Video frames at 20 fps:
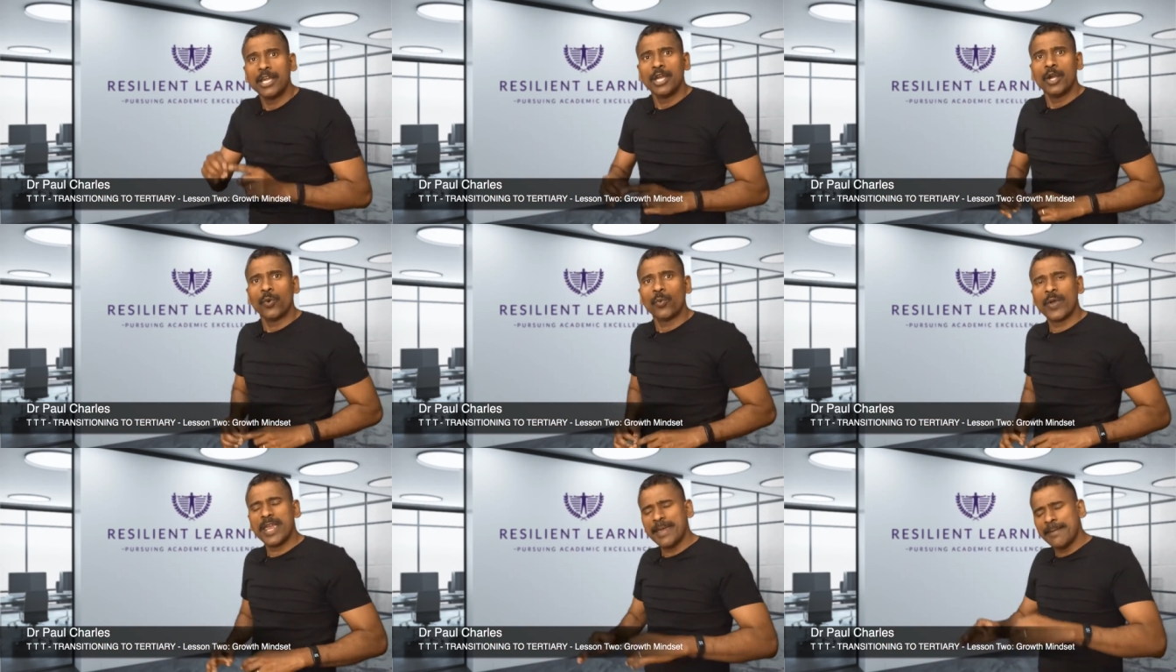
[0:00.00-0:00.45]

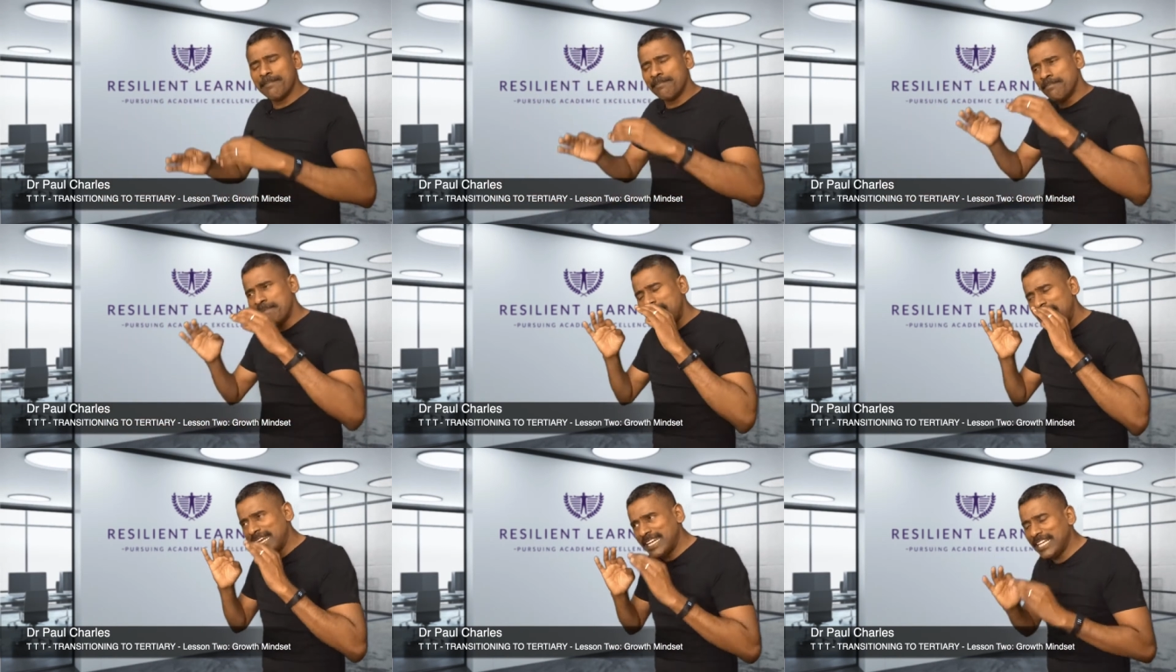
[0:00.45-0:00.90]
we
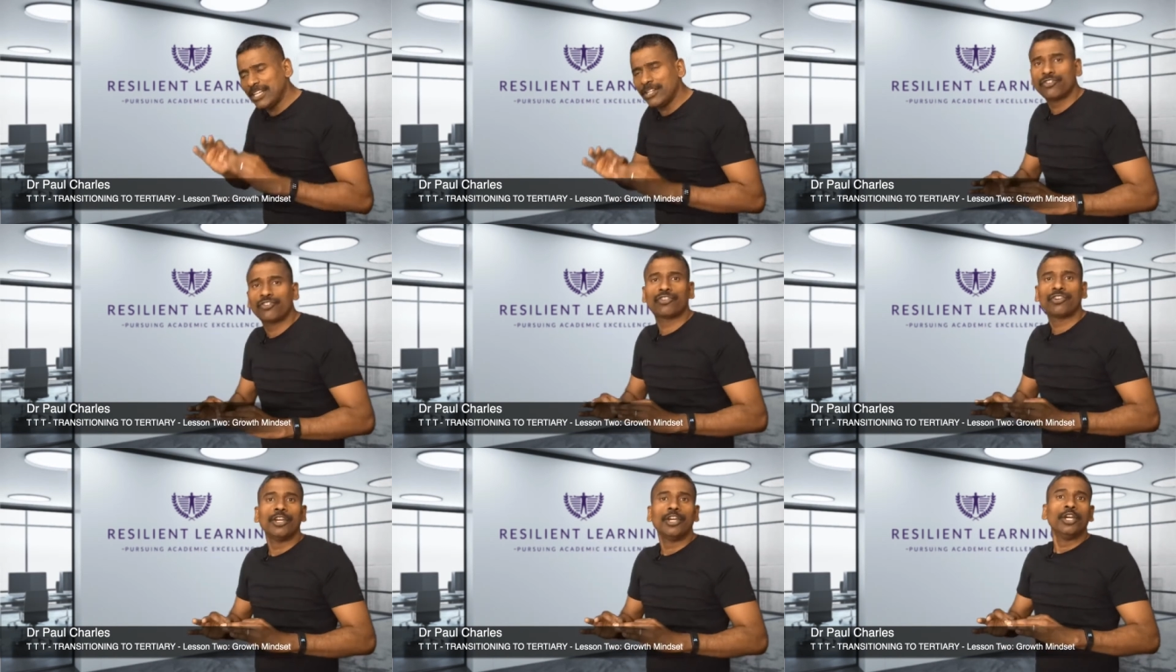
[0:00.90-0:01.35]

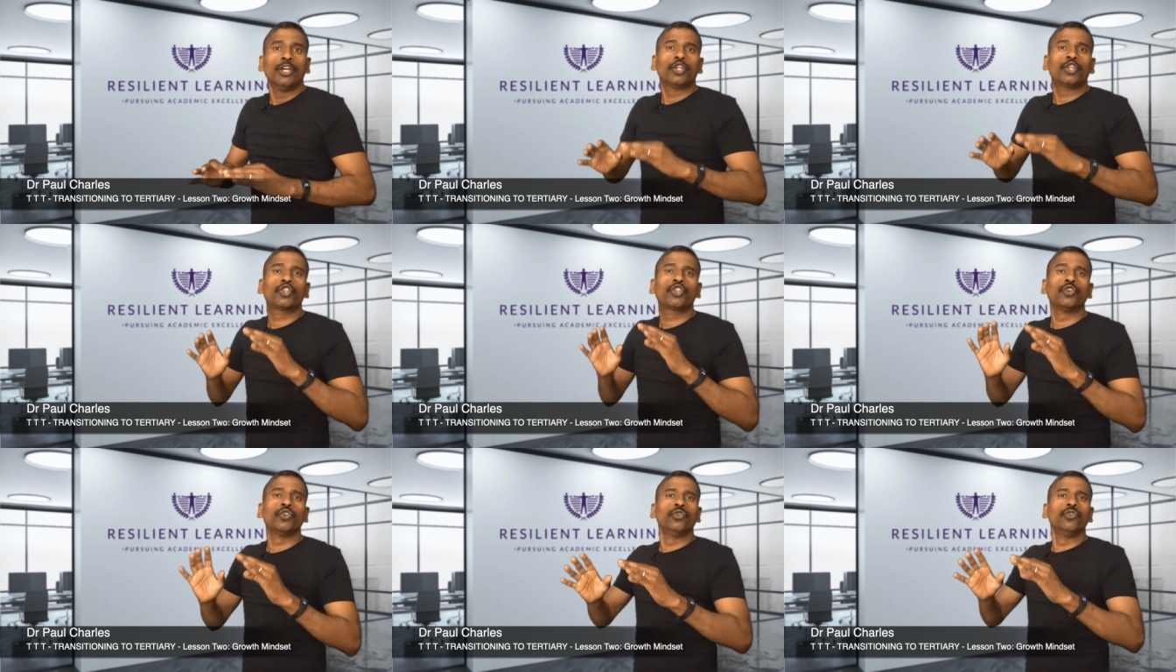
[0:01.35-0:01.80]
manage
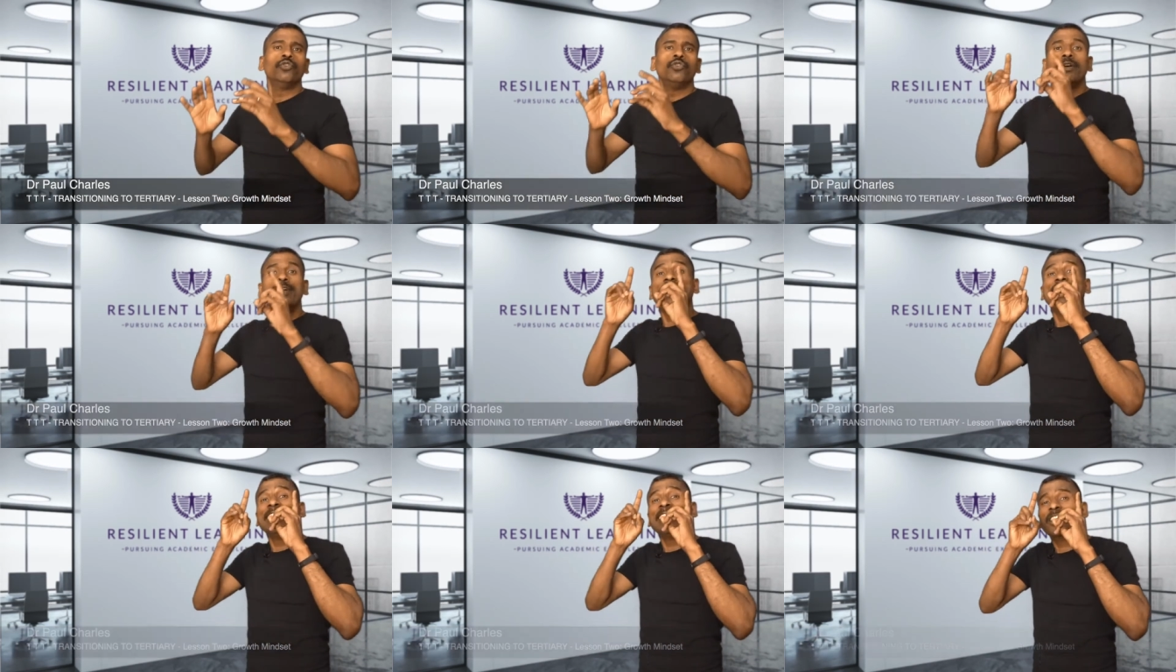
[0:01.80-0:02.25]
to
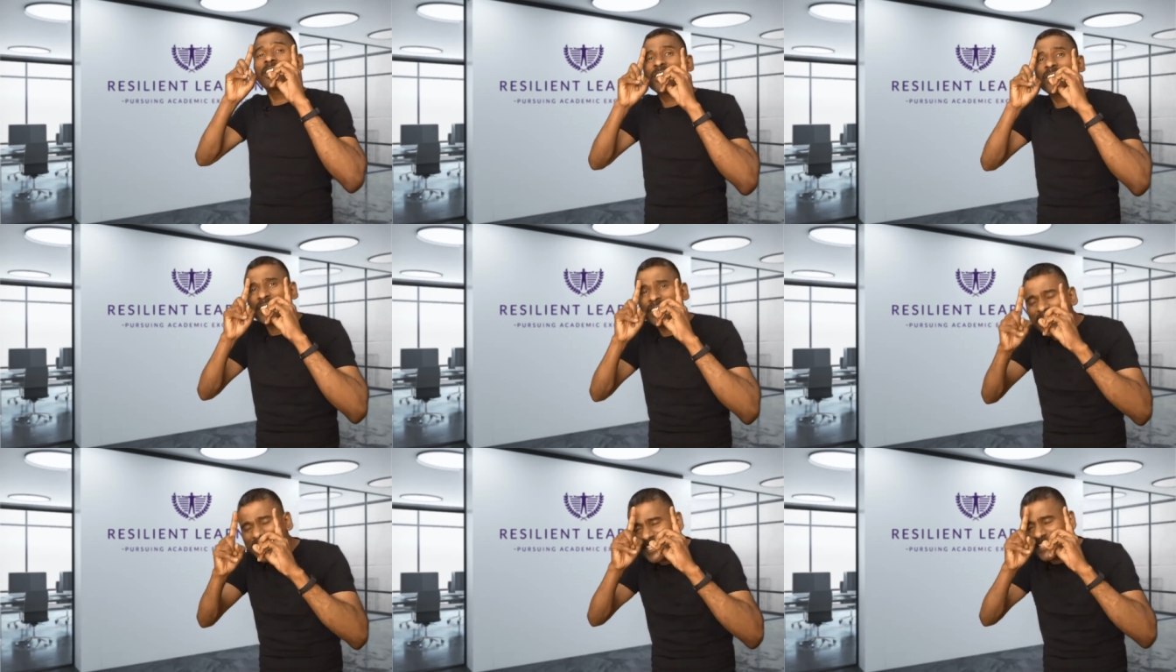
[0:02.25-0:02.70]

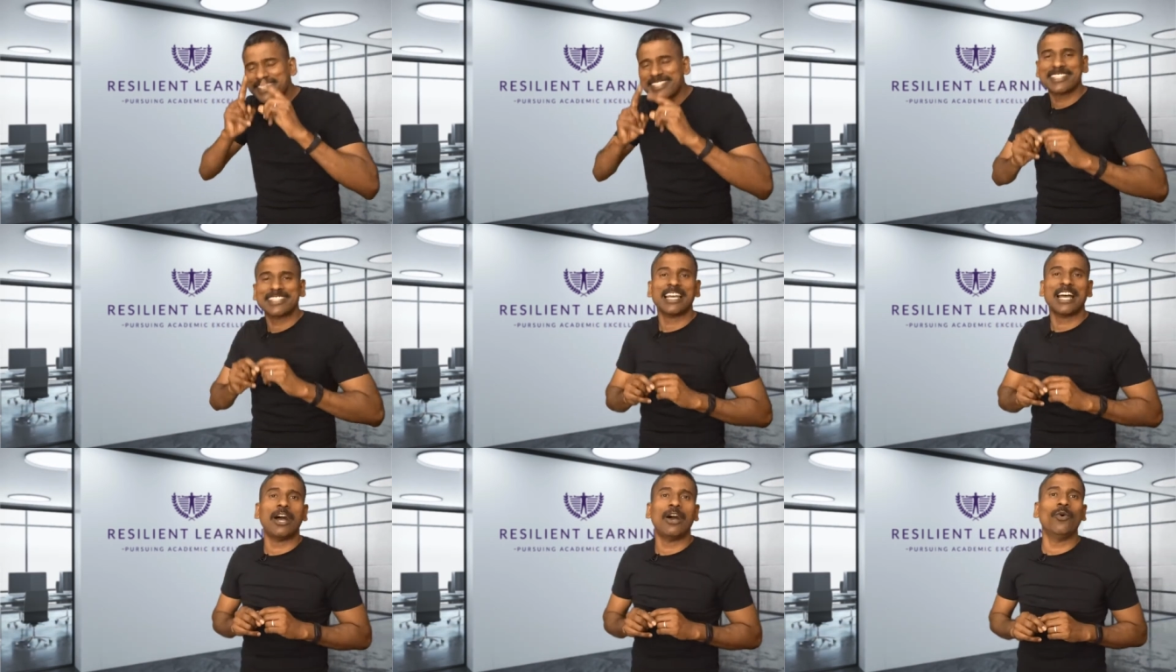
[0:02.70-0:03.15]
increase
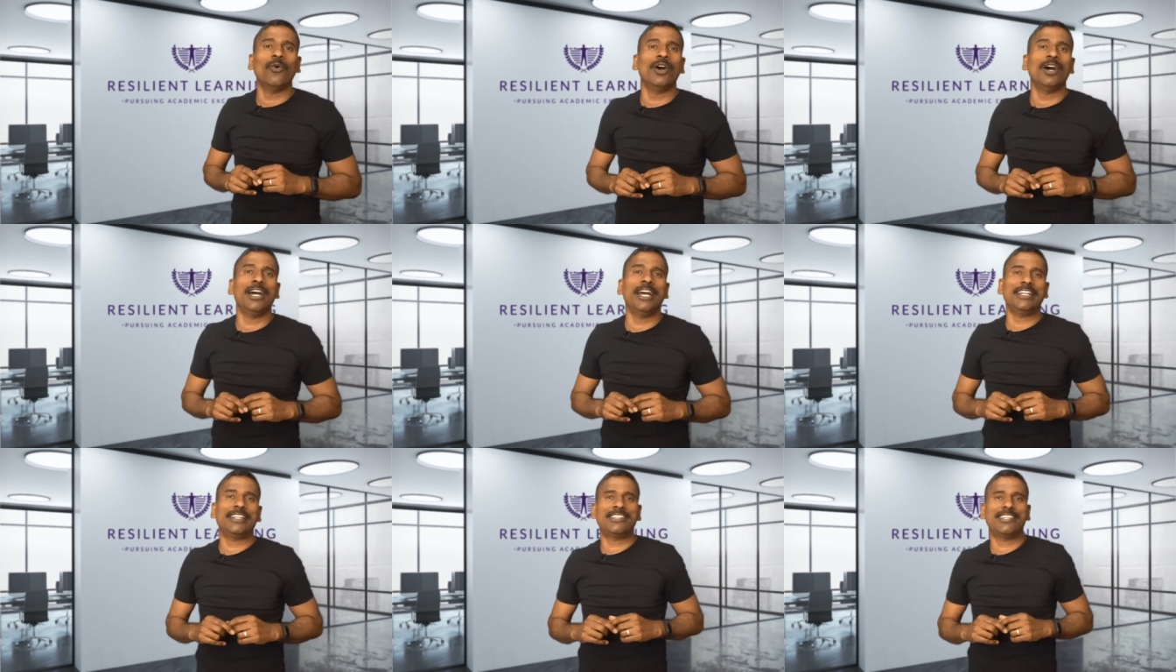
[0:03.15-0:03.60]
our
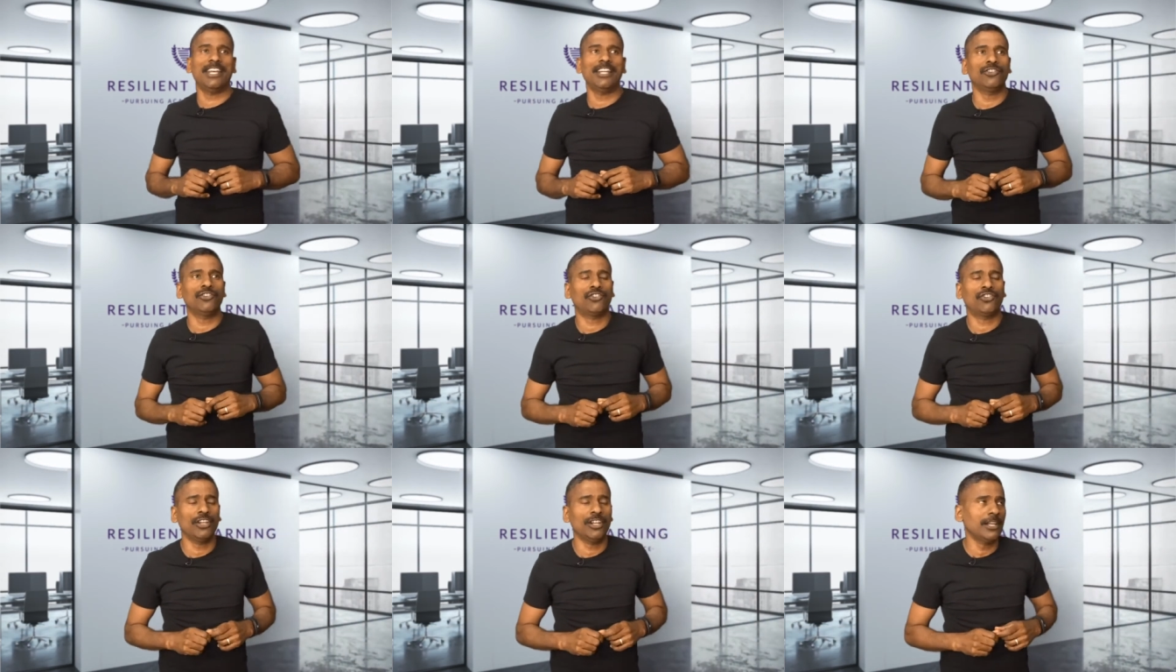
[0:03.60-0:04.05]

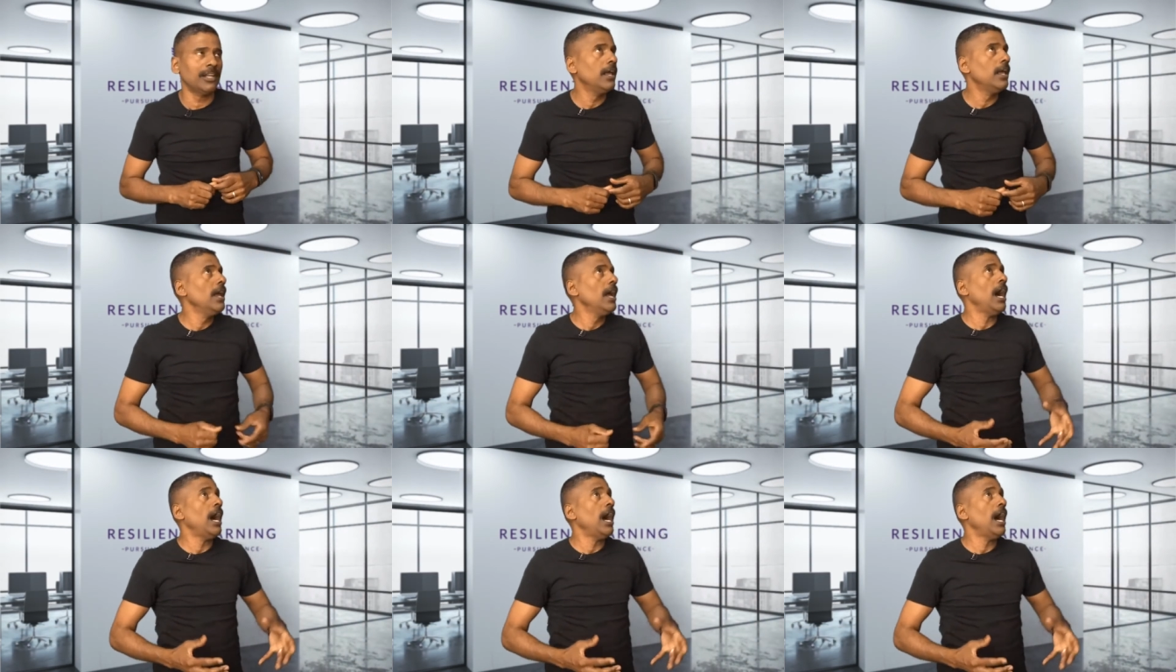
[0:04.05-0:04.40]
attention,